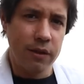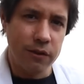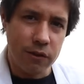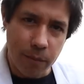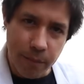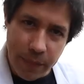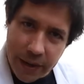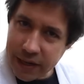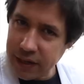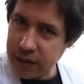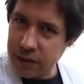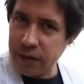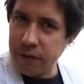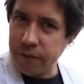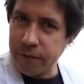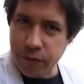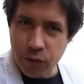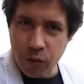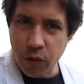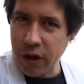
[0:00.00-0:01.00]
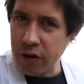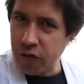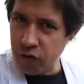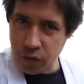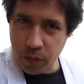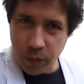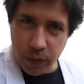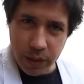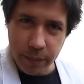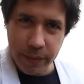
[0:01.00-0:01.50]
So I'm back to the
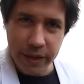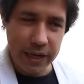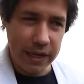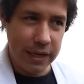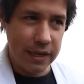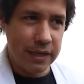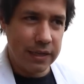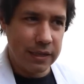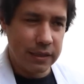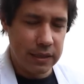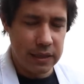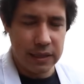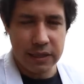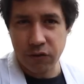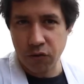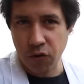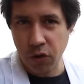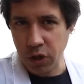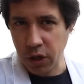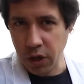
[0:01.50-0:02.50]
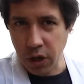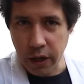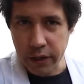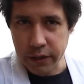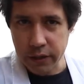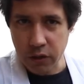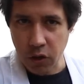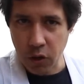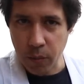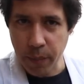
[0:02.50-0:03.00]
400mm Celestron
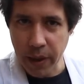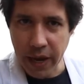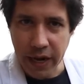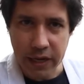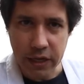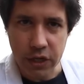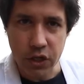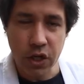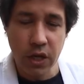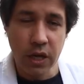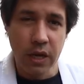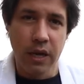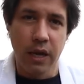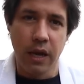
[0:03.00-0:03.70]
guide scope package.